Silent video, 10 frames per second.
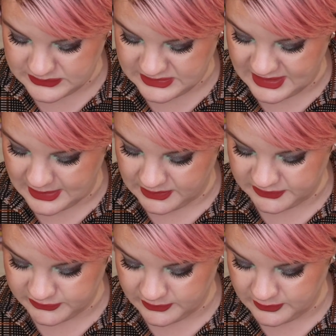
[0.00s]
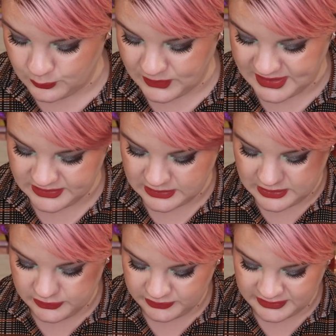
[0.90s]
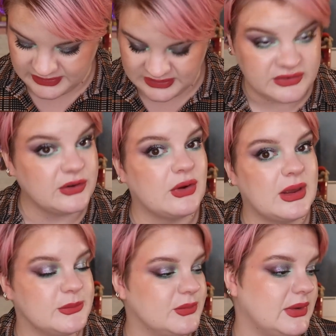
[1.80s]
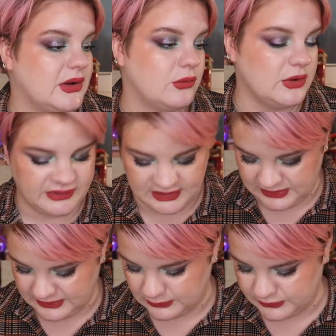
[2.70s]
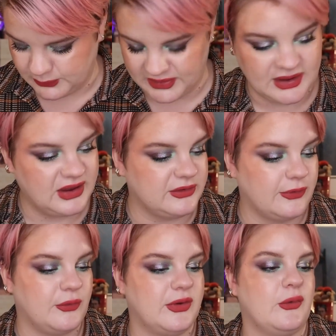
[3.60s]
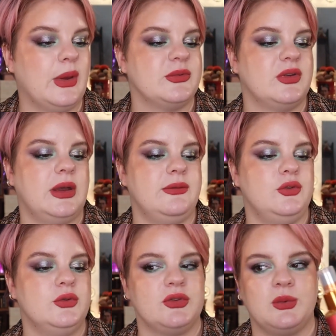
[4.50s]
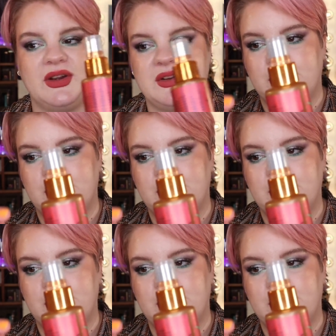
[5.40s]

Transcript: Yeah, it's weighed 180 grams when I rolled in, and now it's weighing 83 grams. So I had used quite a